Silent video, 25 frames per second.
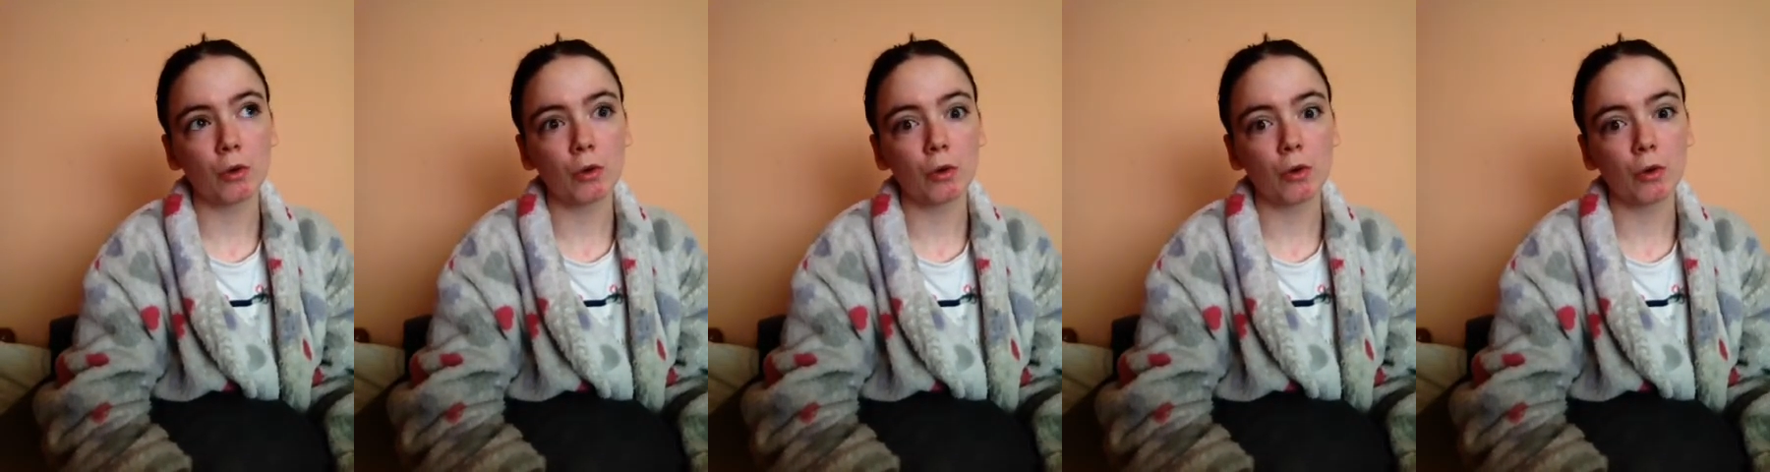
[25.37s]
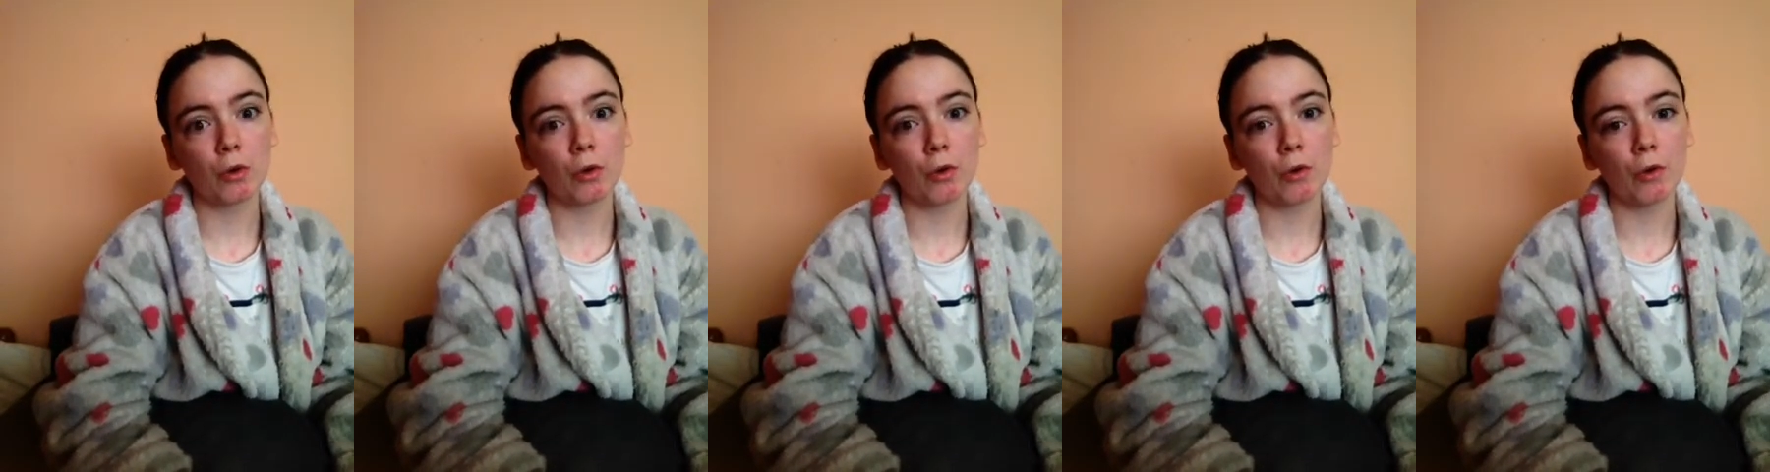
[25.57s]

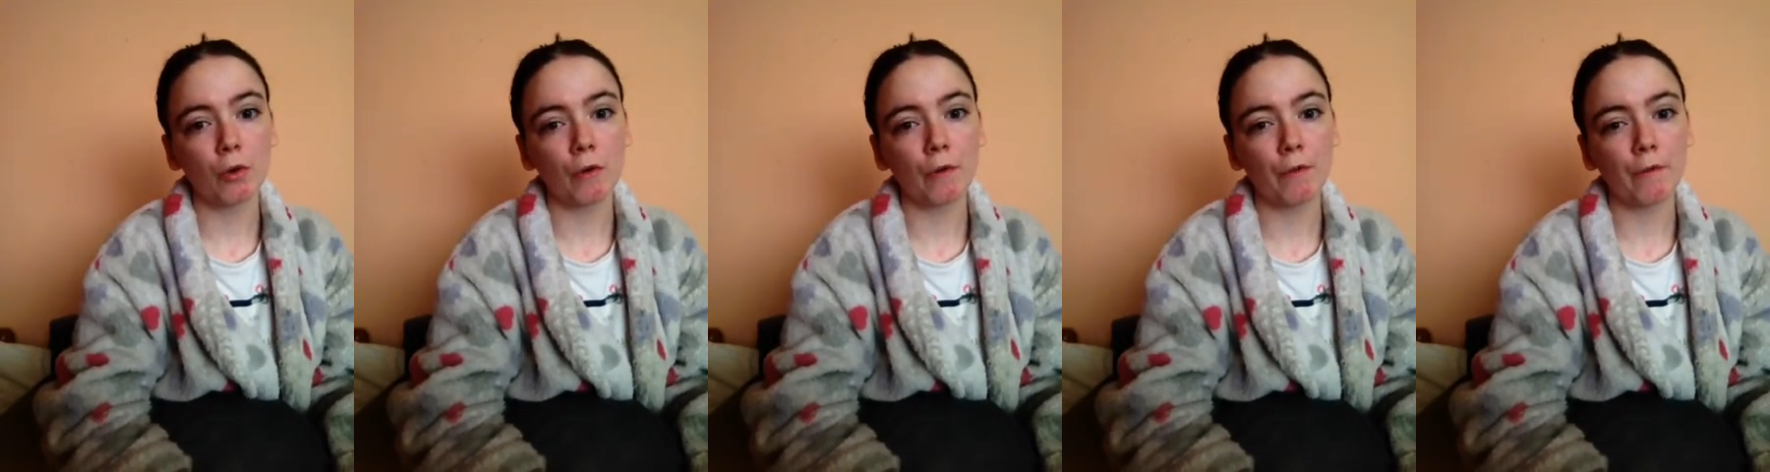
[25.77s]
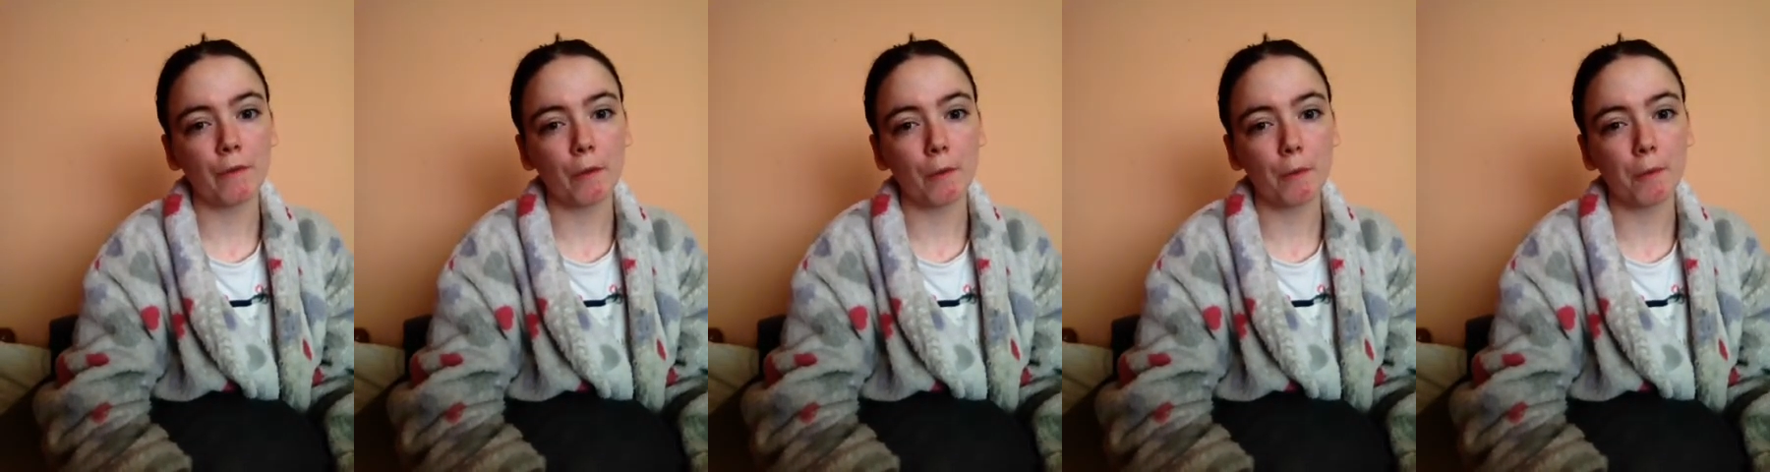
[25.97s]

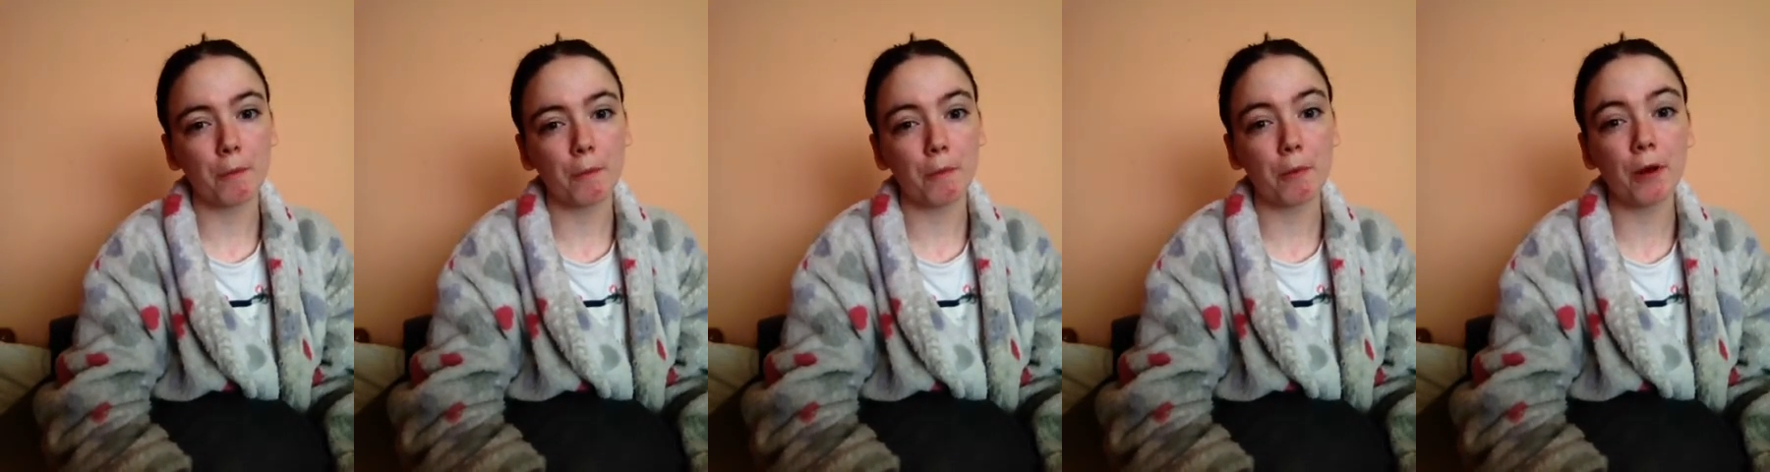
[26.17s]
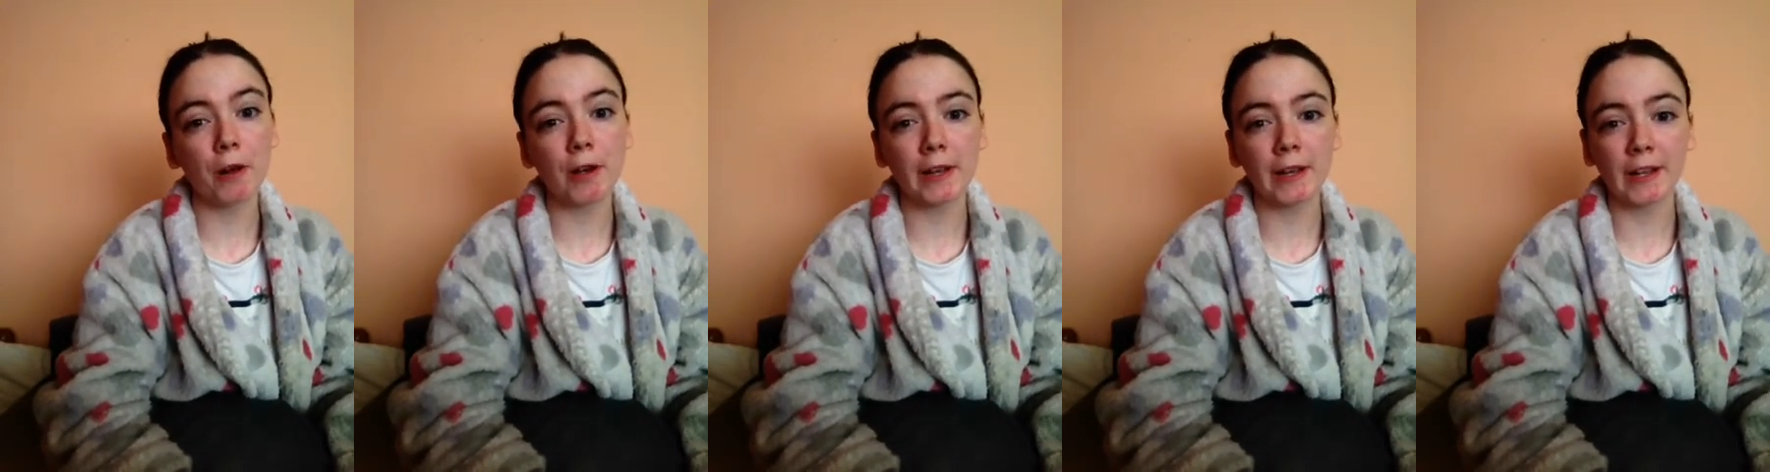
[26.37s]
with
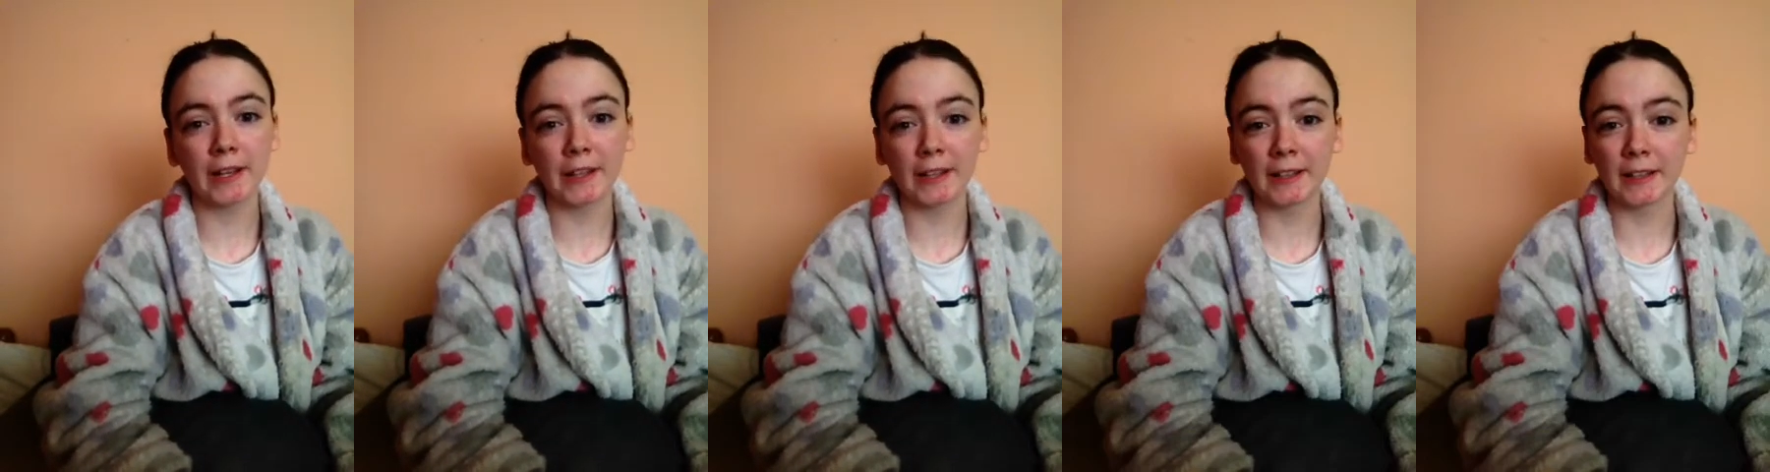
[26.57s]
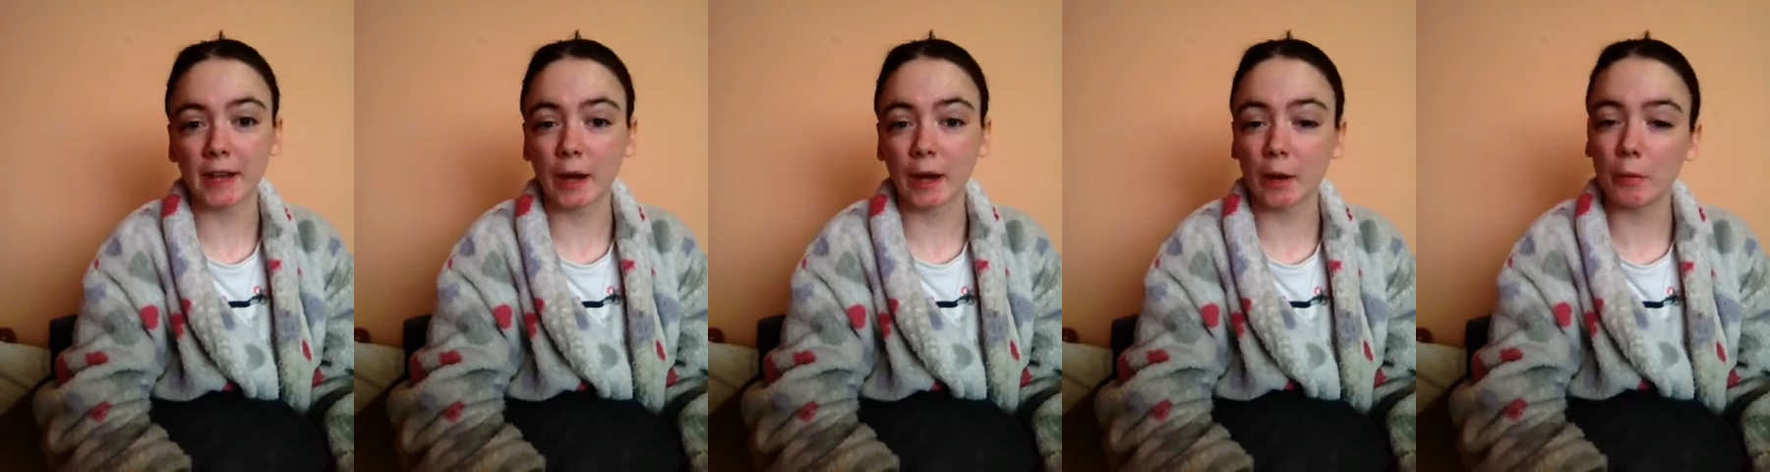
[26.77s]

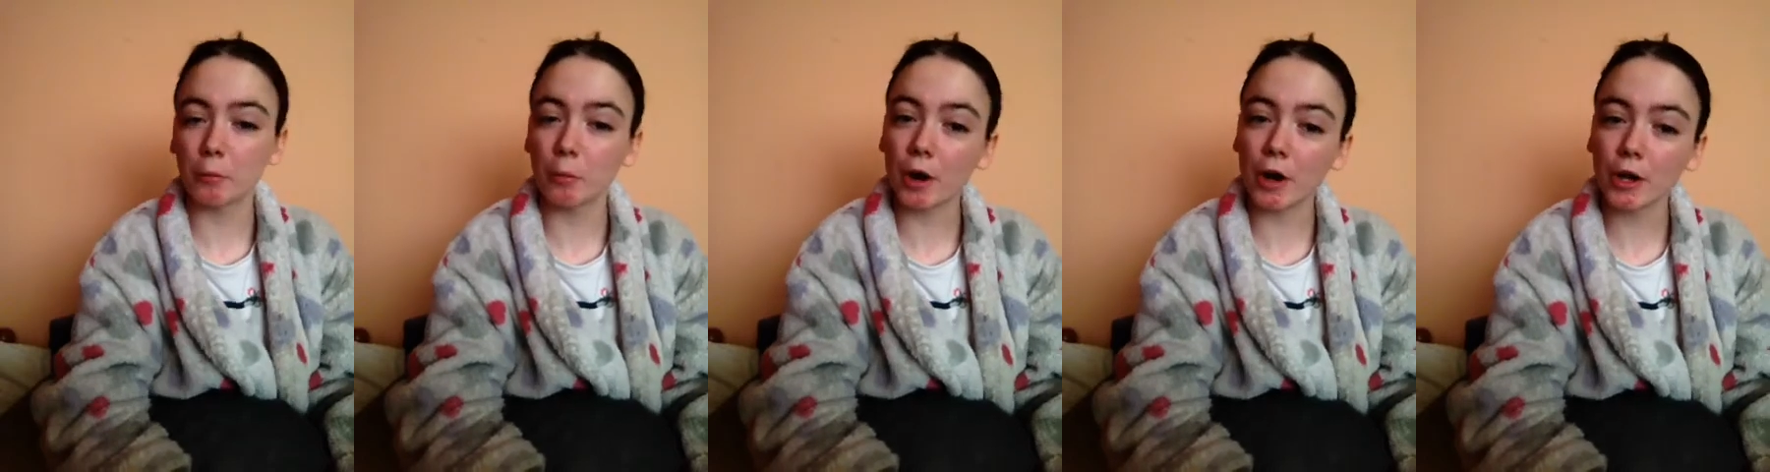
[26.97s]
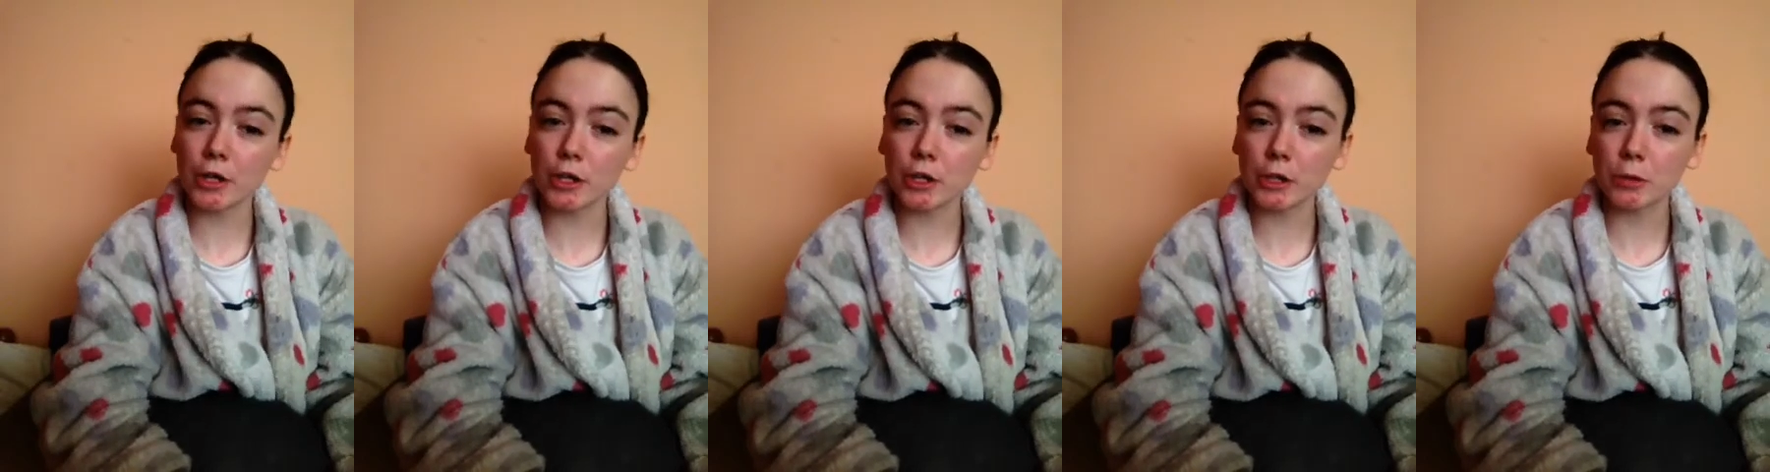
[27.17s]
bullying and
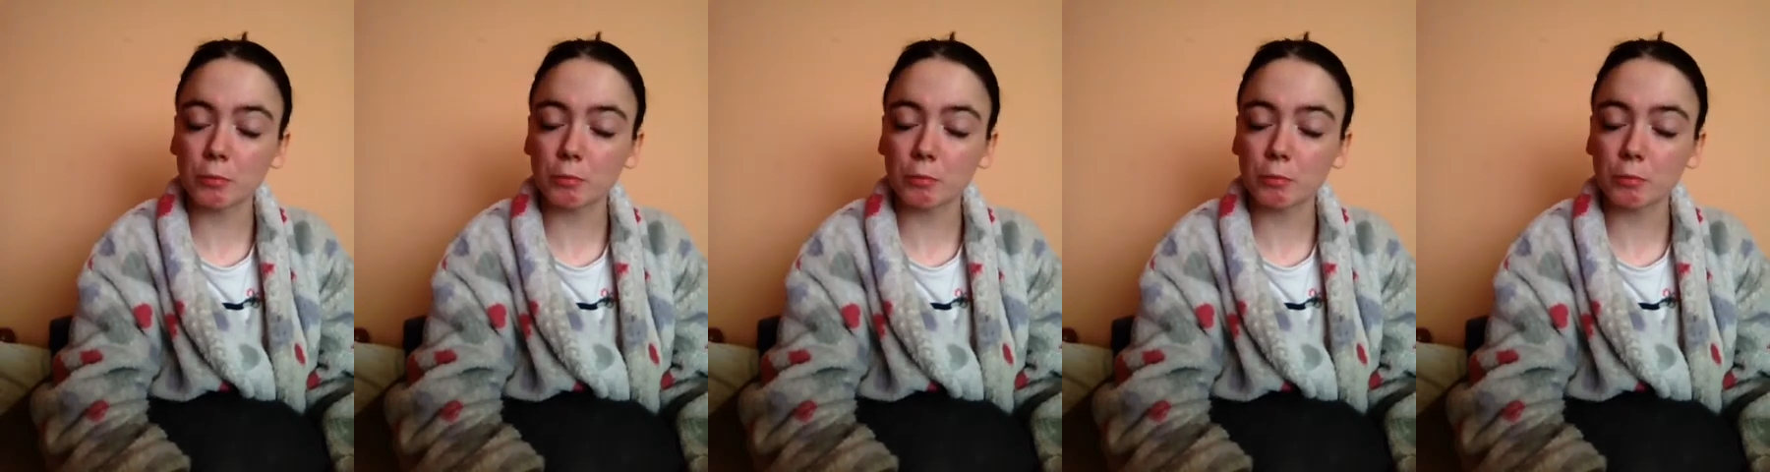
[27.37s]
why